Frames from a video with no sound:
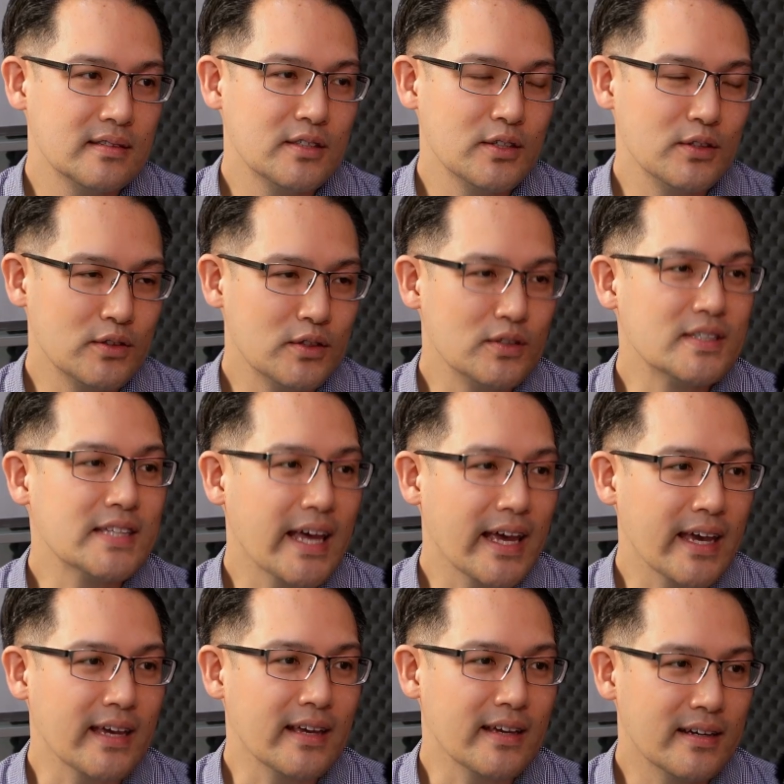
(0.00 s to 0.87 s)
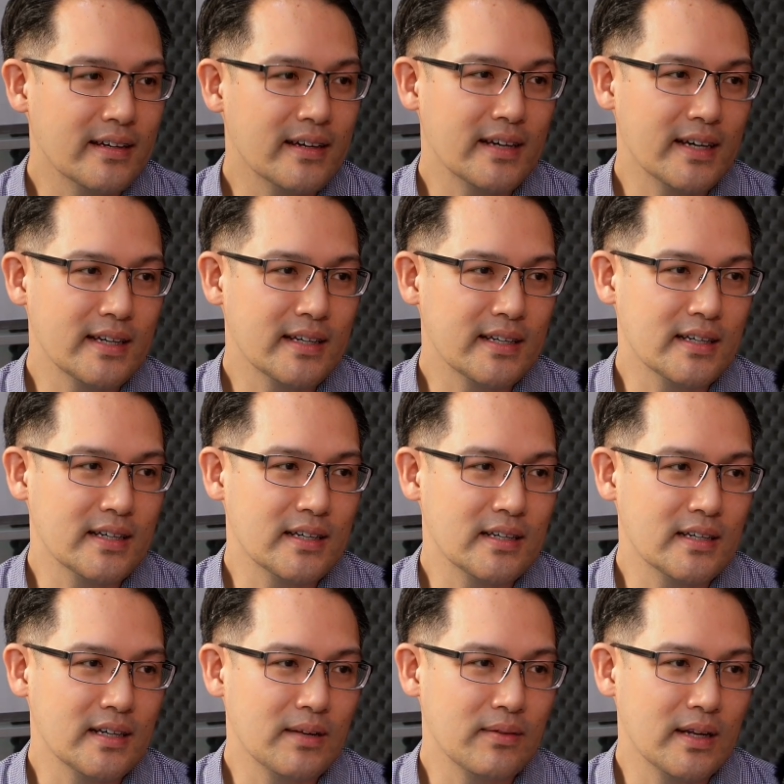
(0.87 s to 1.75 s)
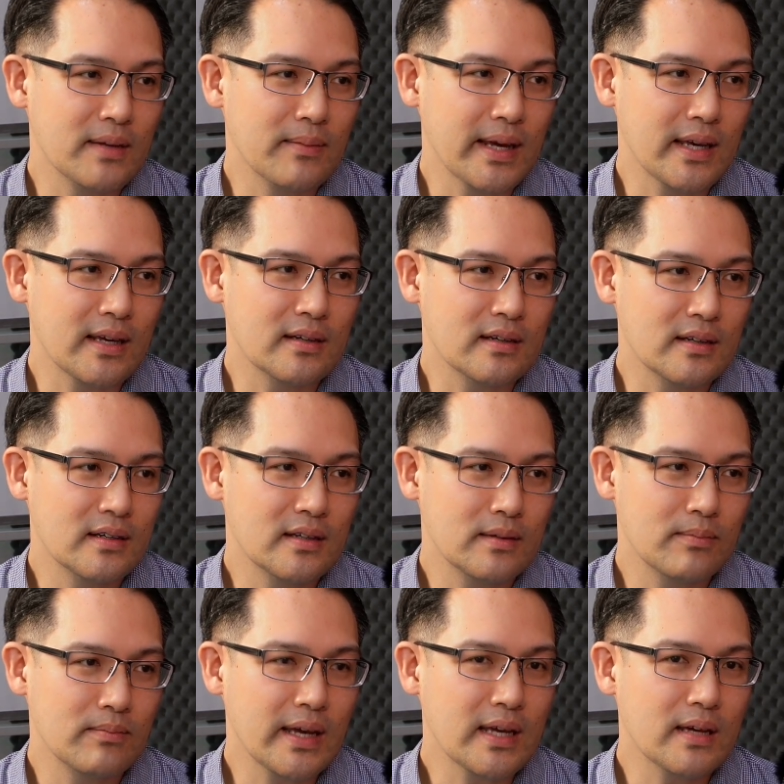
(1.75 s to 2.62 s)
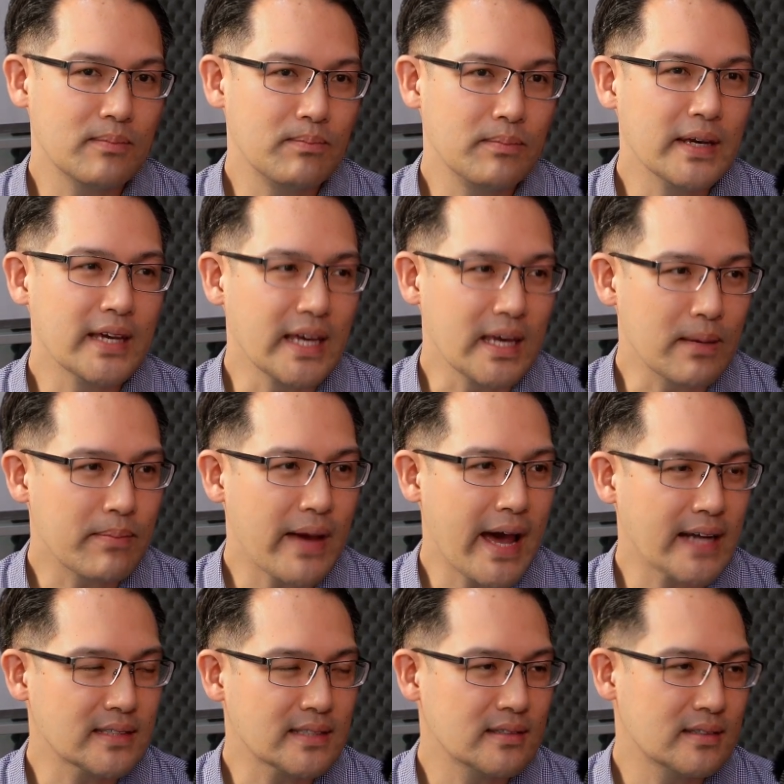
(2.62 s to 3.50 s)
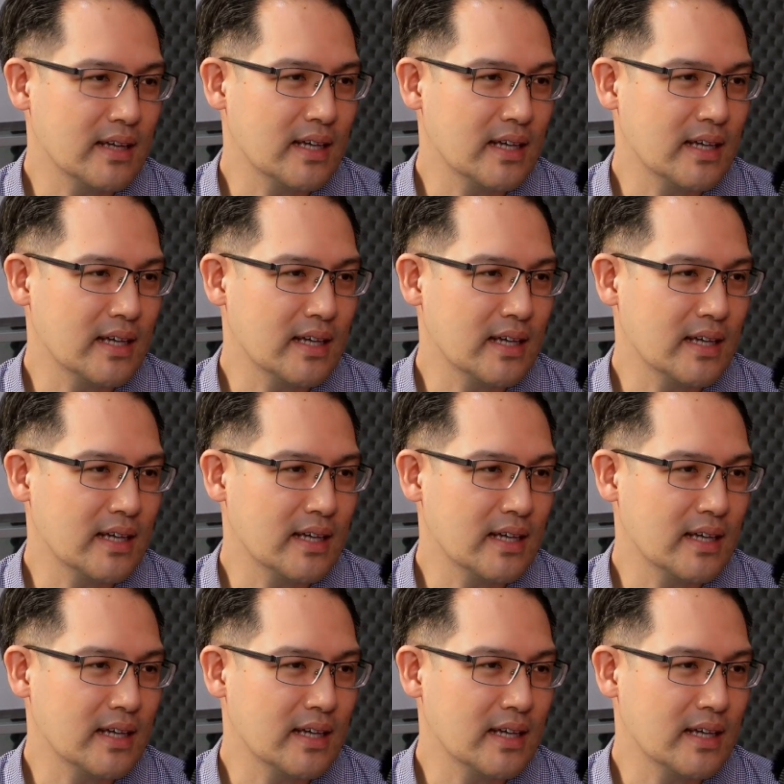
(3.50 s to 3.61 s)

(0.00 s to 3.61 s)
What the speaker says: to stay and make a make a bigger impact,